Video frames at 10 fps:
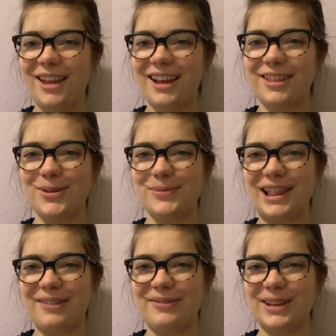Hello, my
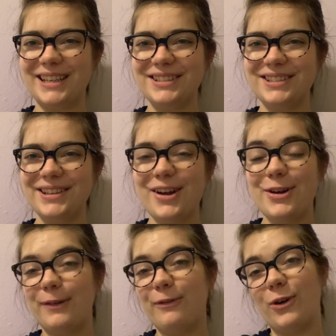lovelies.
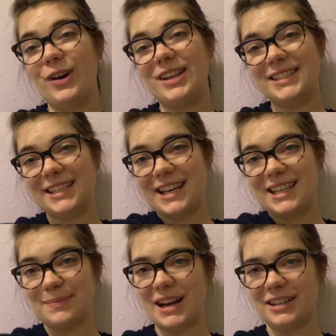For
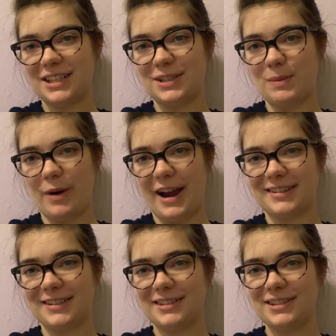today's meditation
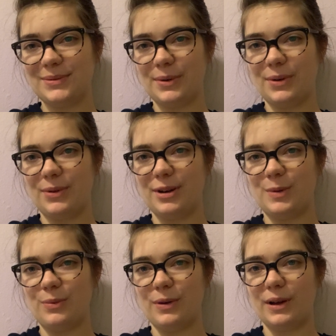practice, we're going to
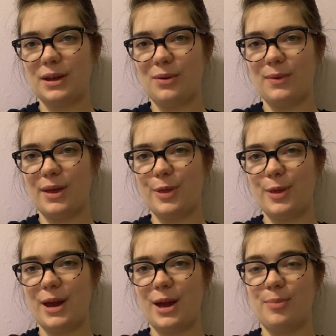be working with
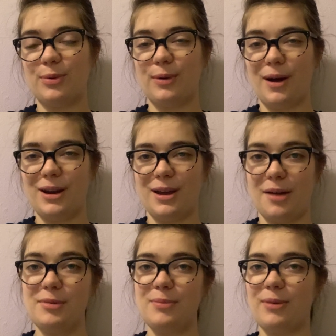a
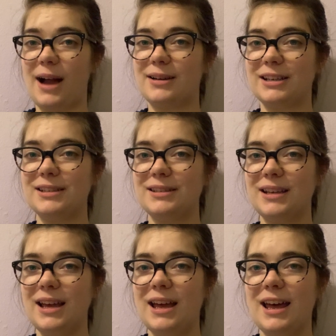pranayama practice,
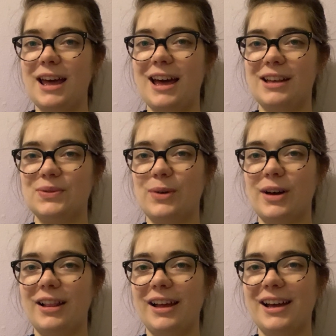as
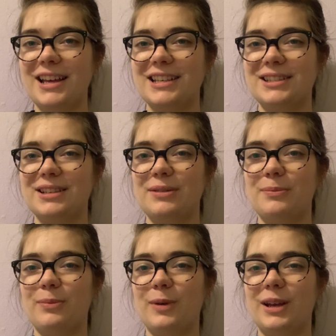well as
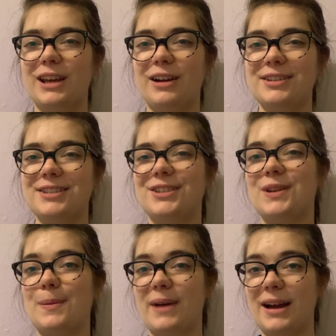bringing our
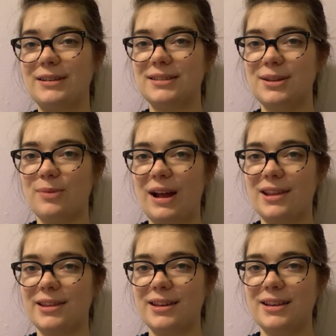attention back to the
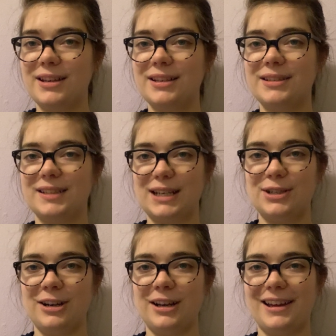breath,
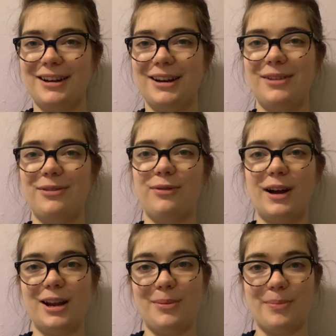centering in and
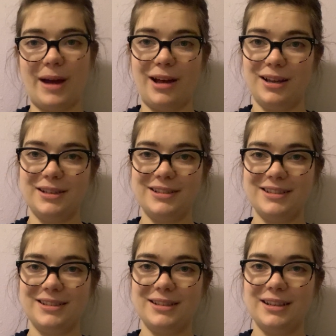finding
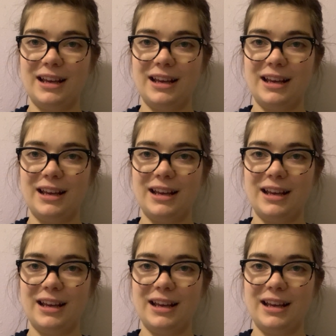balance.